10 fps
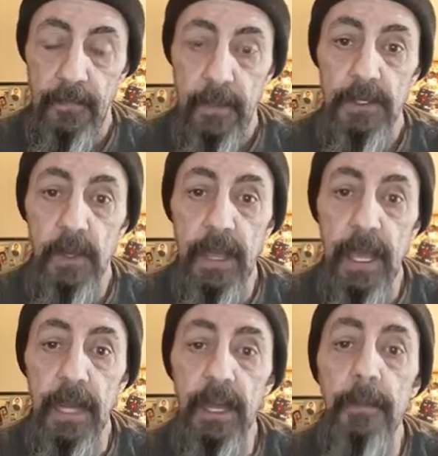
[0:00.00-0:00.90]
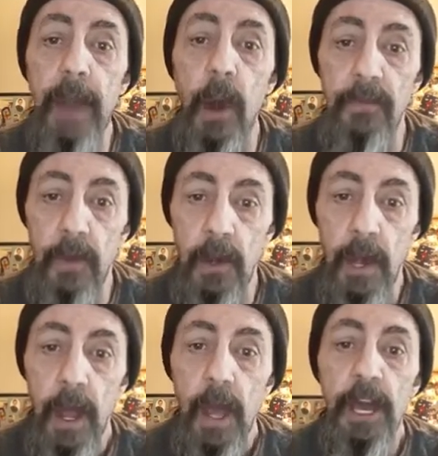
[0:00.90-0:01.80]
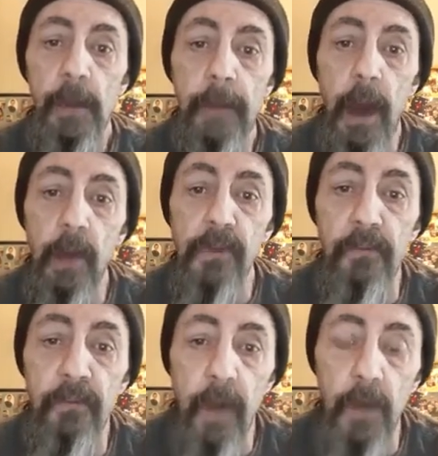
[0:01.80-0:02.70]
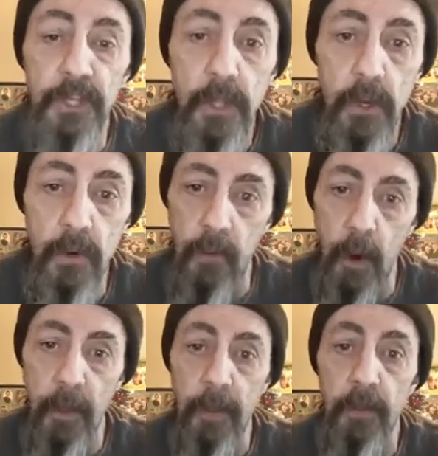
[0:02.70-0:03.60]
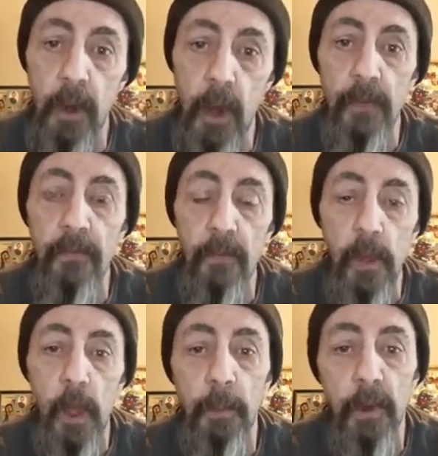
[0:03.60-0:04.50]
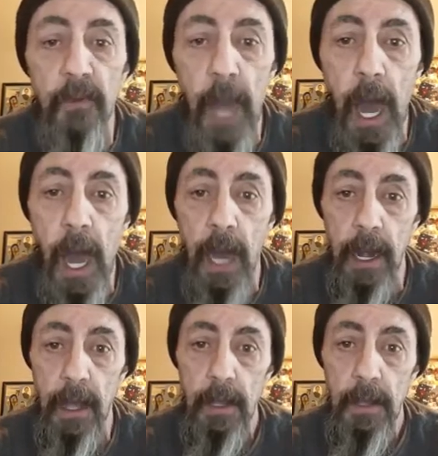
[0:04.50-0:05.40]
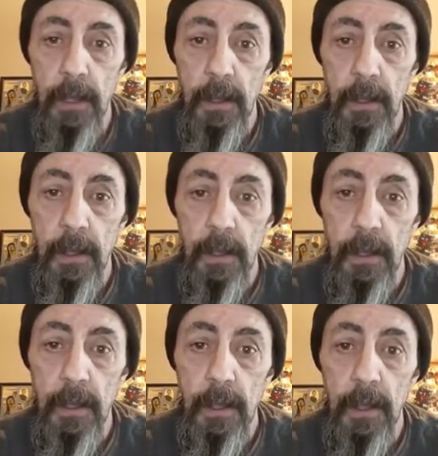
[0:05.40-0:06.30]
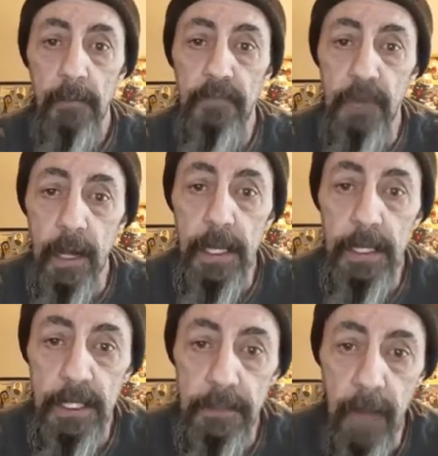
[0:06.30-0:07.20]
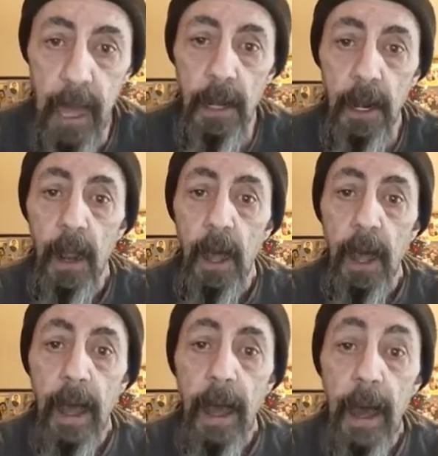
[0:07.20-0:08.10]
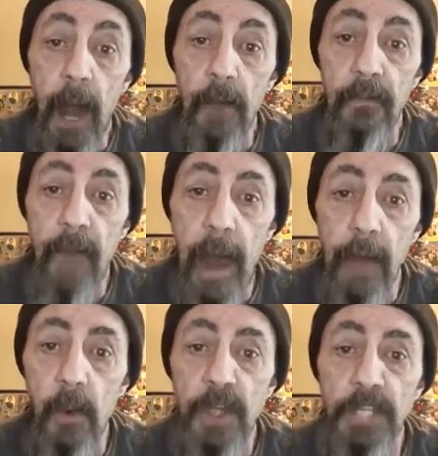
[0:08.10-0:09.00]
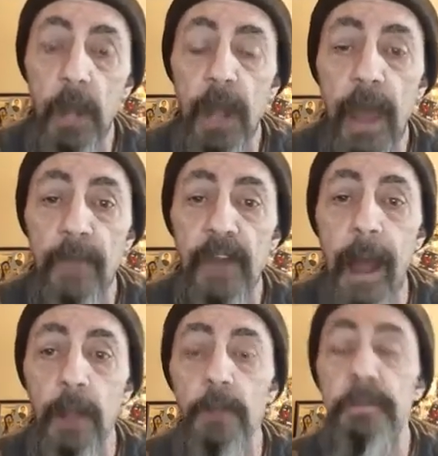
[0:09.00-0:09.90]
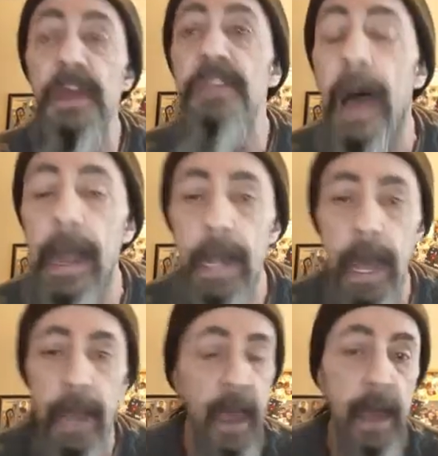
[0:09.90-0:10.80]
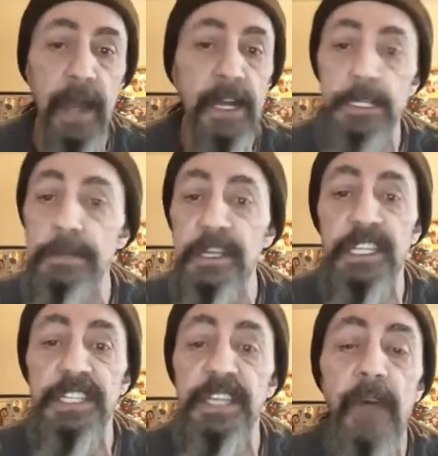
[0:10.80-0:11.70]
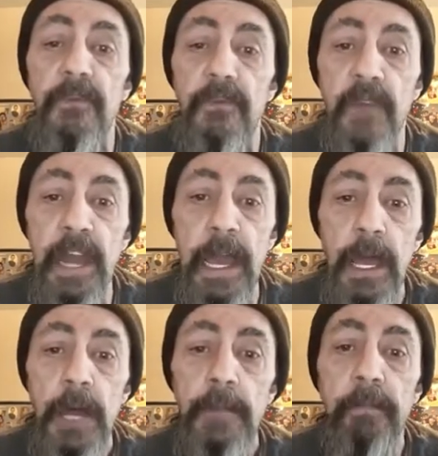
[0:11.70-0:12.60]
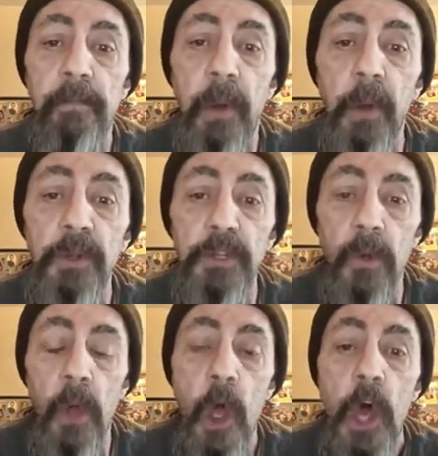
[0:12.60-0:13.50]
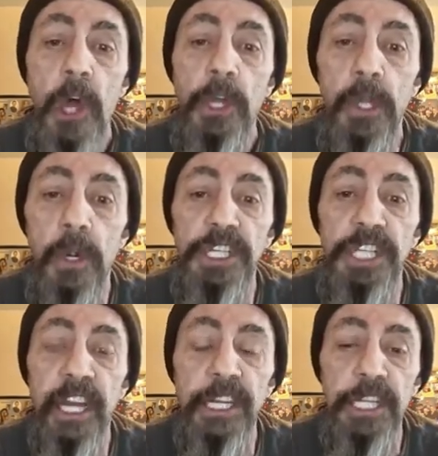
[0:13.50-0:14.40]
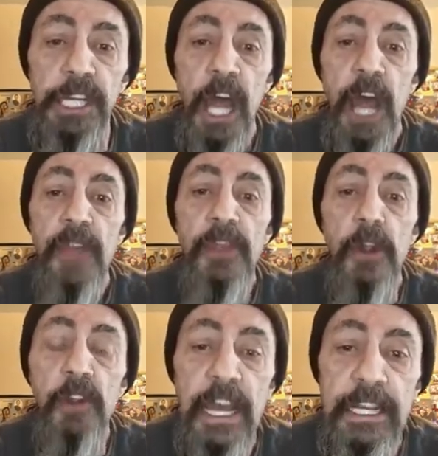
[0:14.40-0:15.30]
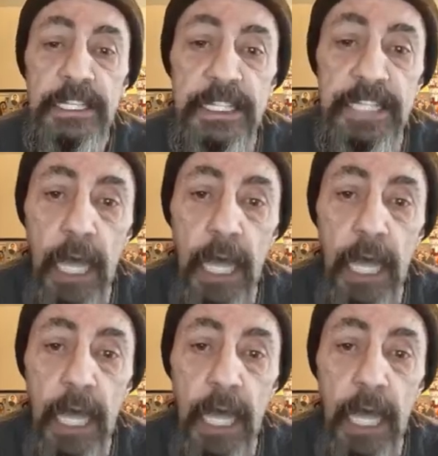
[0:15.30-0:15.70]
So again, come out of her. Come out of the false uniform and put on the full armor of God. And pray in this manner. Our Father, which art in heaven, hallowed be thy name. And it dismisses every personal jurisdiction there is.